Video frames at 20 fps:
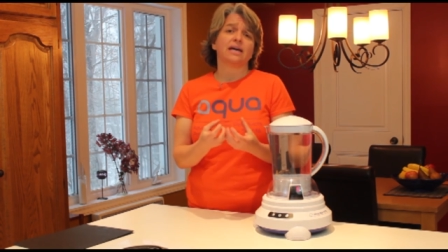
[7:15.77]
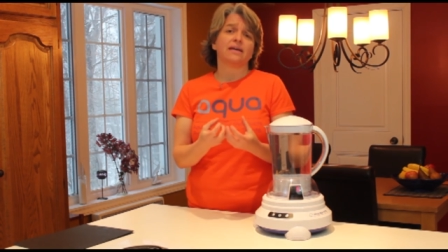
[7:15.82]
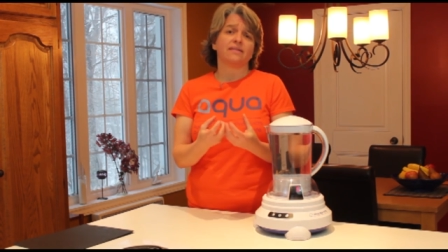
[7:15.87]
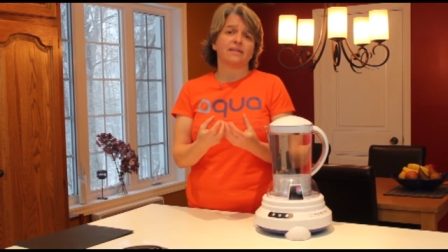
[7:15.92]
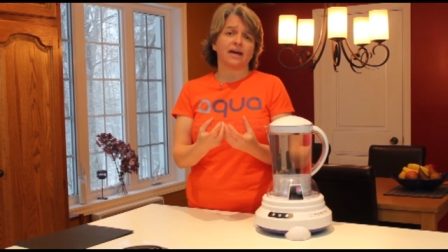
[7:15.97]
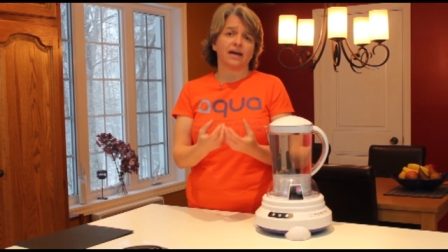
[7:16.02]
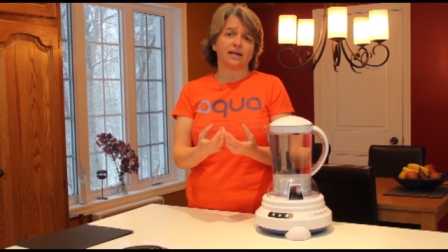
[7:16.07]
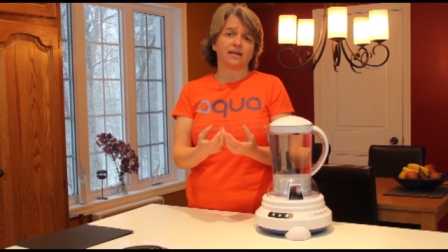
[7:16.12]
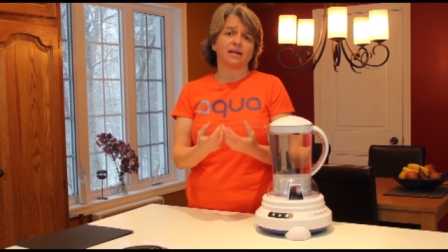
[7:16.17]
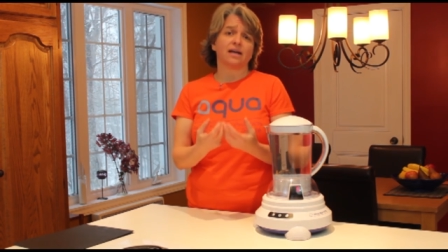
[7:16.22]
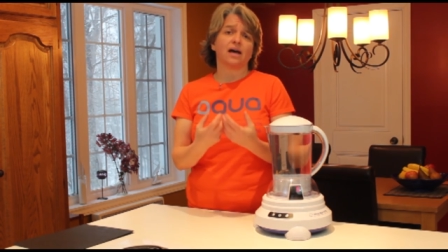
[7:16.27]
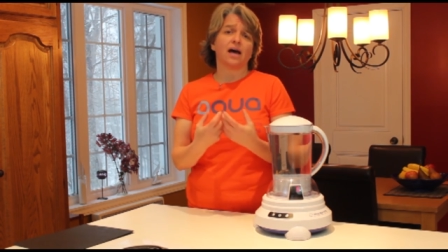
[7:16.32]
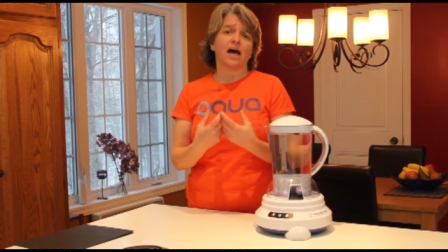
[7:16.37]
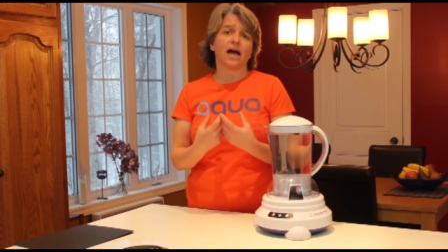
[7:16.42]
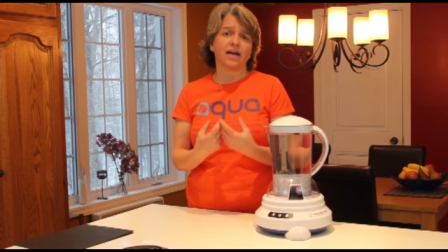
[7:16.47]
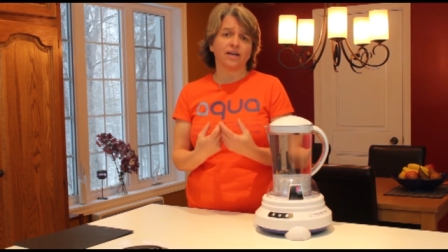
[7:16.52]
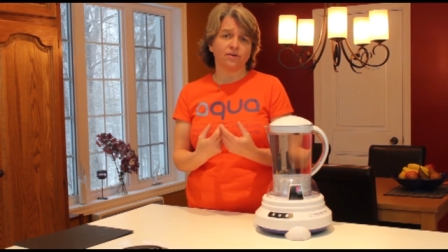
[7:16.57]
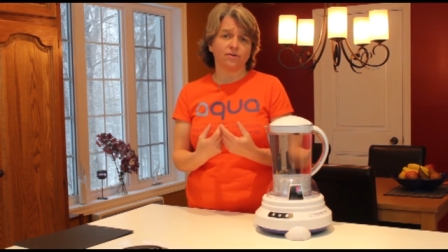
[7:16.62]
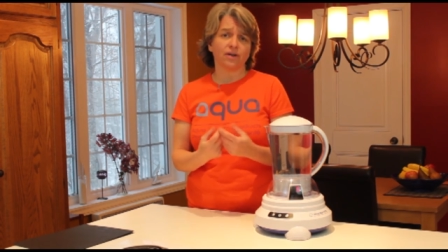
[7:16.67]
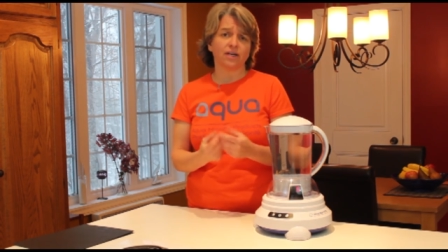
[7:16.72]
that
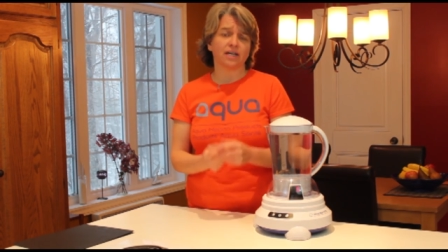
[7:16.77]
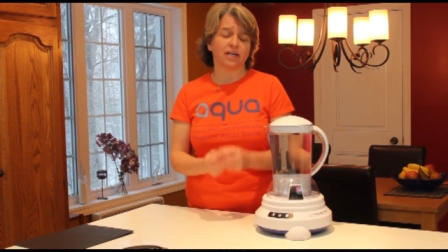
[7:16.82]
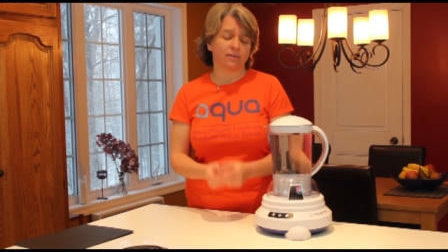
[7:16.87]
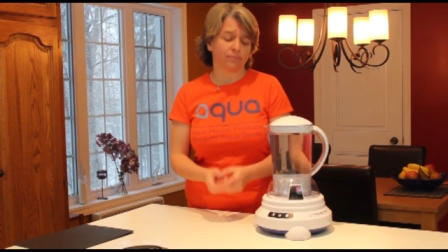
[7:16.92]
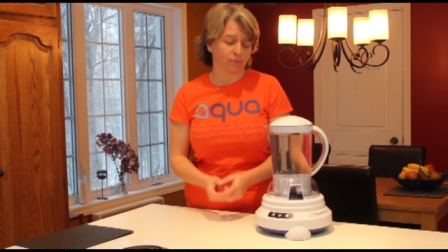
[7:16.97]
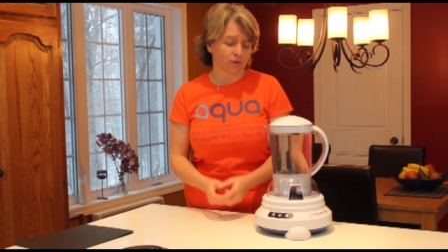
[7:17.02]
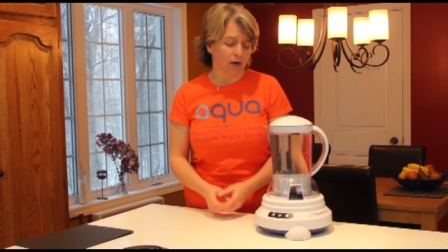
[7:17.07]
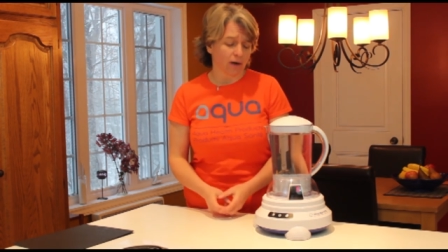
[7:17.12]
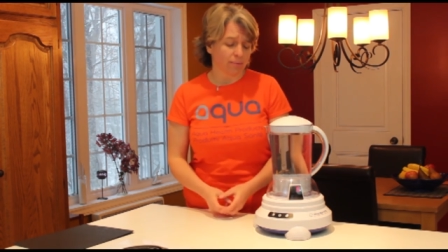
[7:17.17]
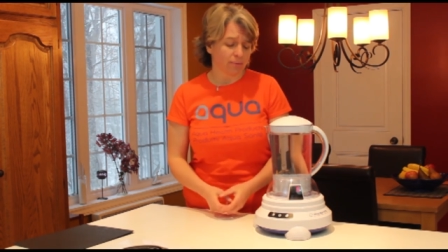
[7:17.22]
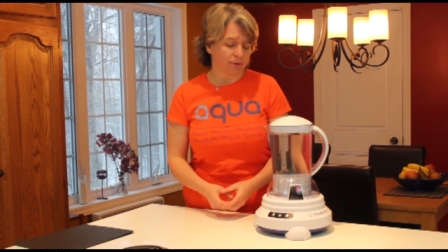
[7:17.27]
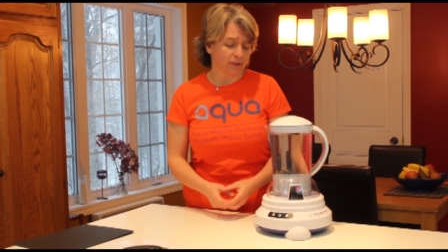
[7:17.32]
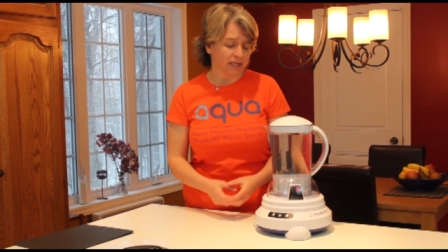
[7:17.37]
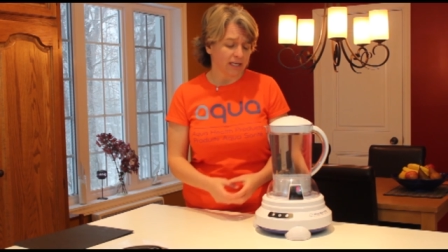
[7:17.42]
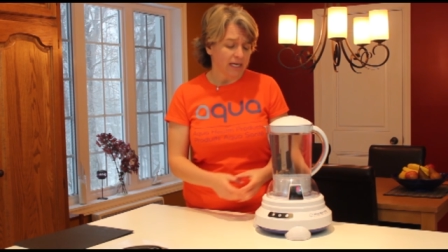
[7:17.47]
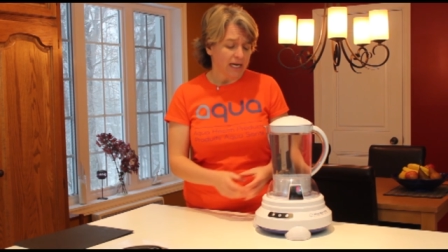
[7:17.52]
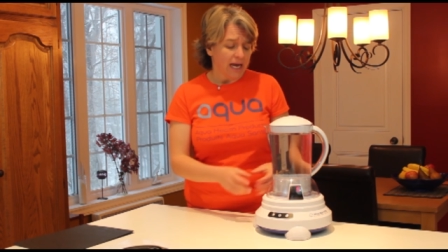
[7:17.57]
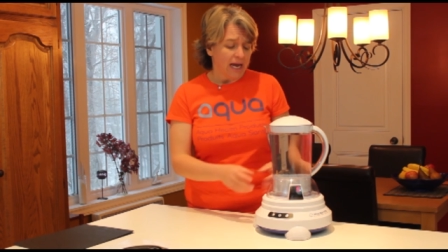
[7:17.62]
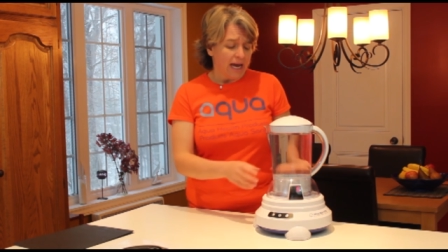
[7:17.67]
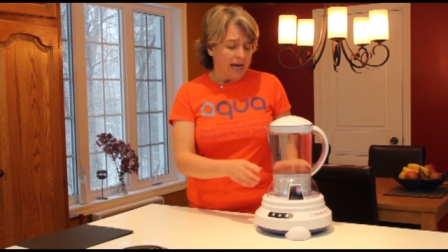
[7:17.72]
hydrating property.